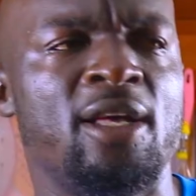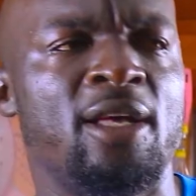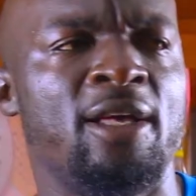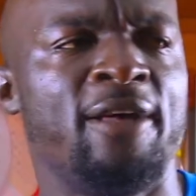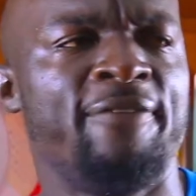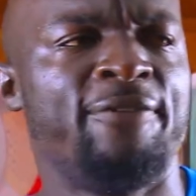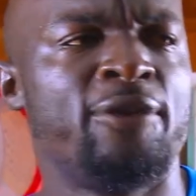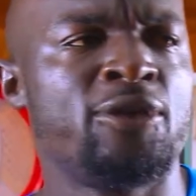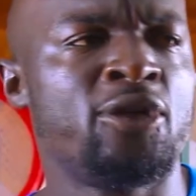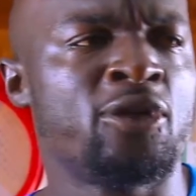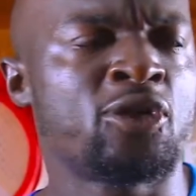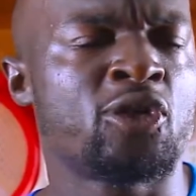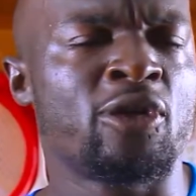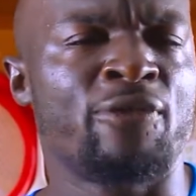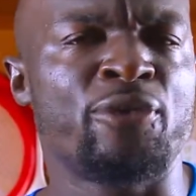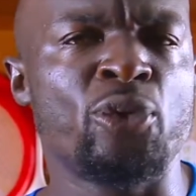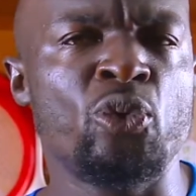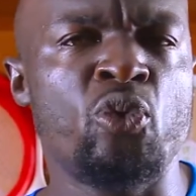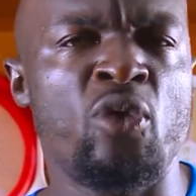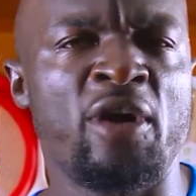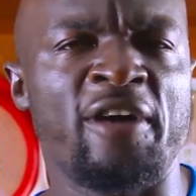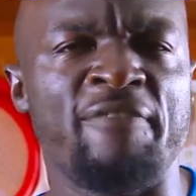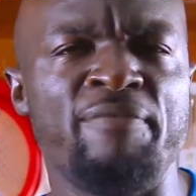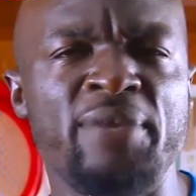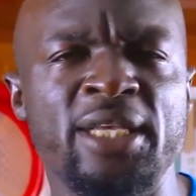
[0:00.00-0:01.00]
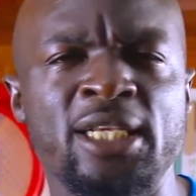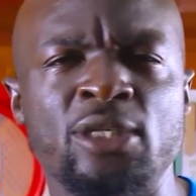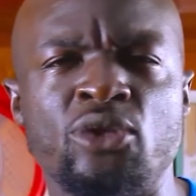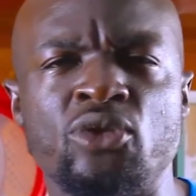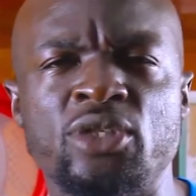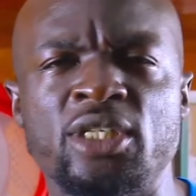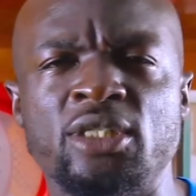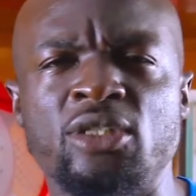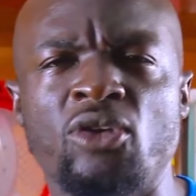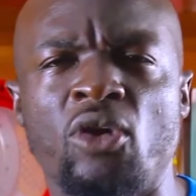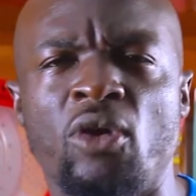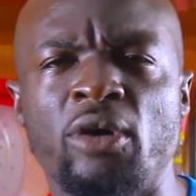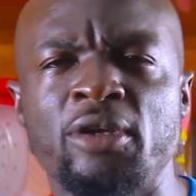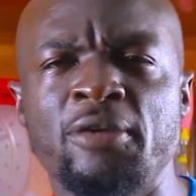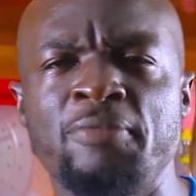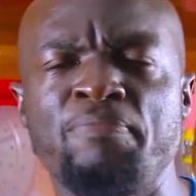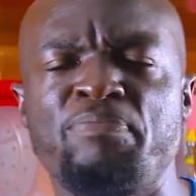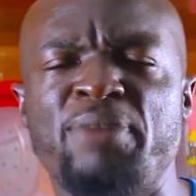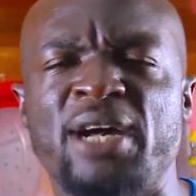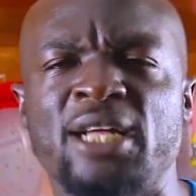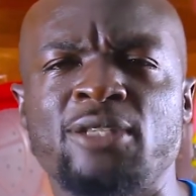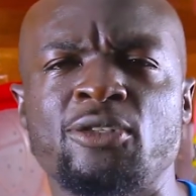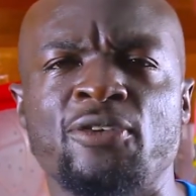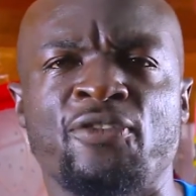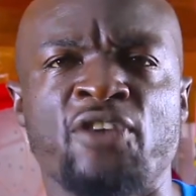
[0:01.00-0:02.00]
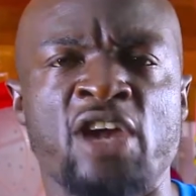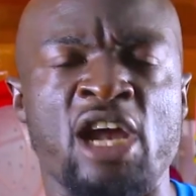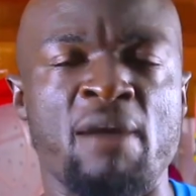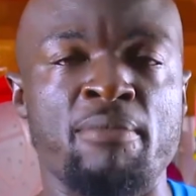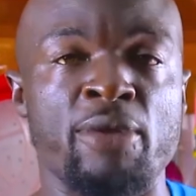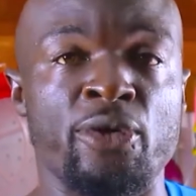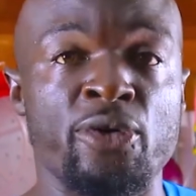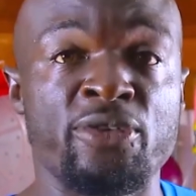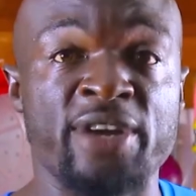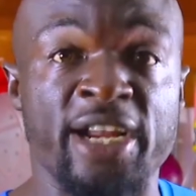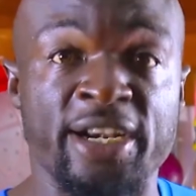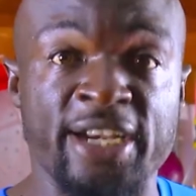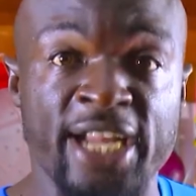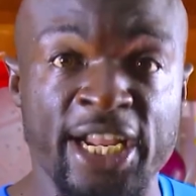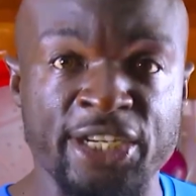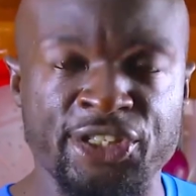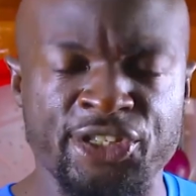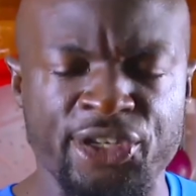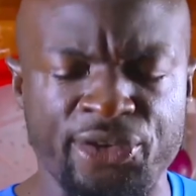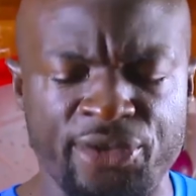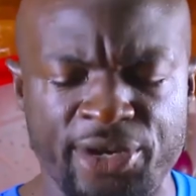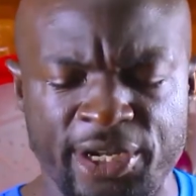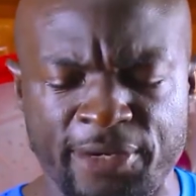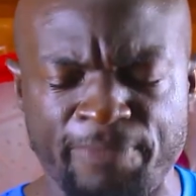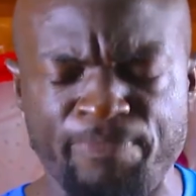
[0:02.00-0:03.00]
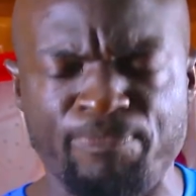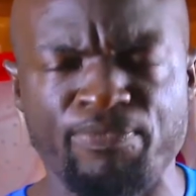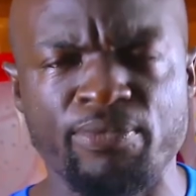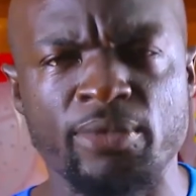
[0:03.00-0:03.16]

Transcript: For those of you who have been into the northern parts of Cameroon and Nigeria,